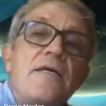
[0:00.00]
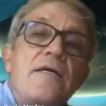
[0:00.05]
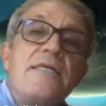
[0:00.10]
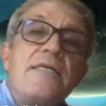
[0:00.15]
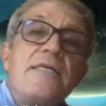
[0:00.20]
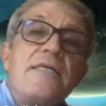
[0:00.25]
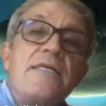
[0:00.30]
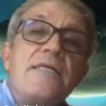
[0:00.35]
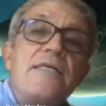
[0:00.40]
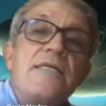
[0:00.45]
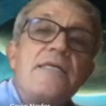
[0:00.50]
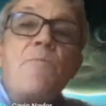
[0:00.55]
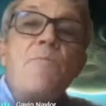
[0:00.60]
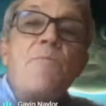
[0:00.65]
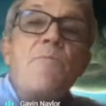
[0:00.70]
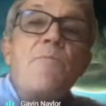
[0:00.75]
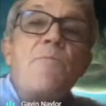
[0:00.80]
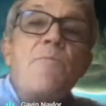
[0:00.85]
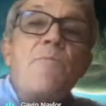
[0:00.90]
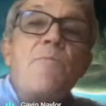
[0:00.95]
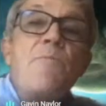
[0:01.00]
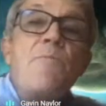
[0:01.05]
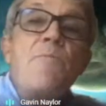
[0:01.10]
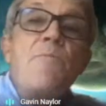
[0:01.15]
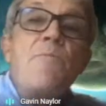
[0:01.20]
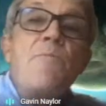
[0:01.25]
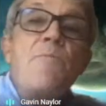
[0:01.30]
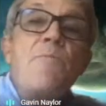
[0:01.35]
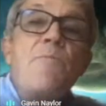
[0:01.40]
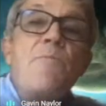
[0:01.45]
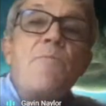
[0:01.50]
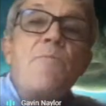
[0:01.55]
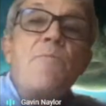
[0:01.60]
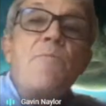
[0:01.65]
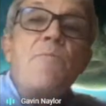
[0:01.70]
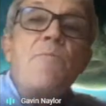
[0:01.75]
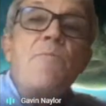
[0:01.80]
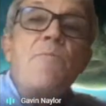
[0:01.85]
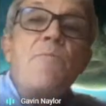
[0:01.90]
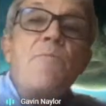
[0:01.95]
is simply the path of
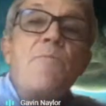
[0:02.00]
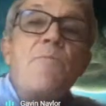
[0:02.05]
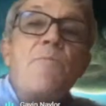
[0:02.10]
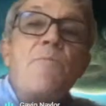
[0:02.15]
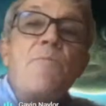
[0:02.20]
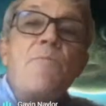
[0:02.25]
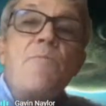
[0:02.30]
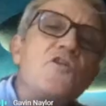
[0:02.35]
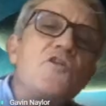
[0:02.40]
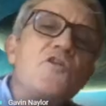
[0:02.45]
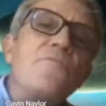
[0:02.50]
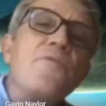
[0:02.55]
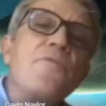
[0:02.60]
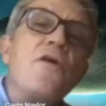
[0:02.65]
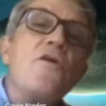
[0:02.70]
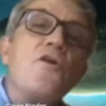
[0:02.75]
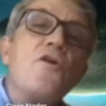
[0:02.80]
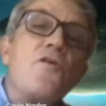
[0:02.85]
sequence evolution